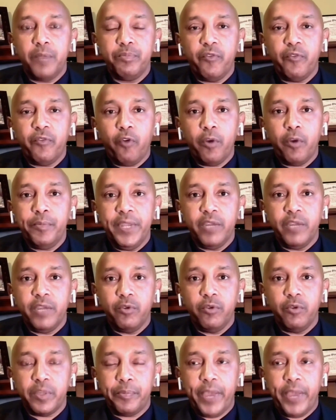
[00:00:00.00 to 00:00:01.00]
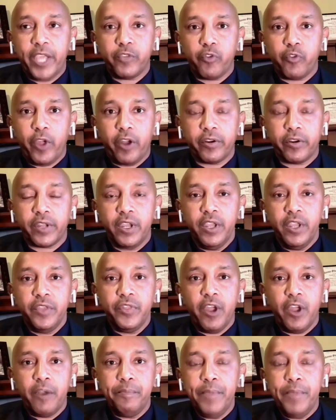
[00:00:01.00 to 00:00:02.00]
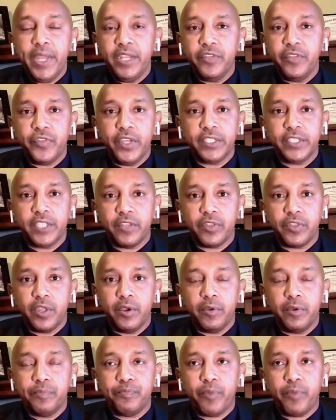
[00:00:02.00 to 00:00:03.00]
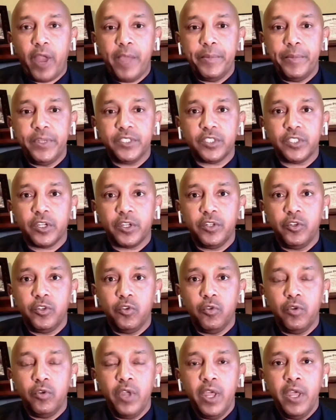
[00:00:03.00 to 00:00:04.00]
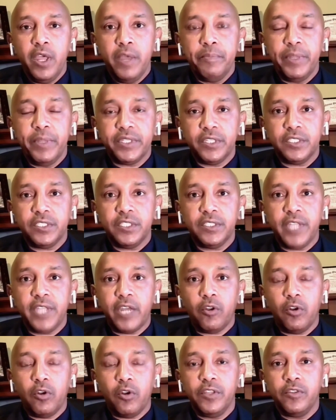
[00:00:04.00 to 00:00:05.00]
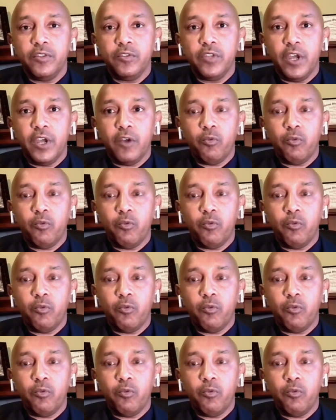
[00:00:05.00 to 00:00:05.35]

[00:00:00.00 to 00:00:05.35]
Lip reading: Before meeting with the Patriarch, there are many things that the Prime Minister can do, but this is not only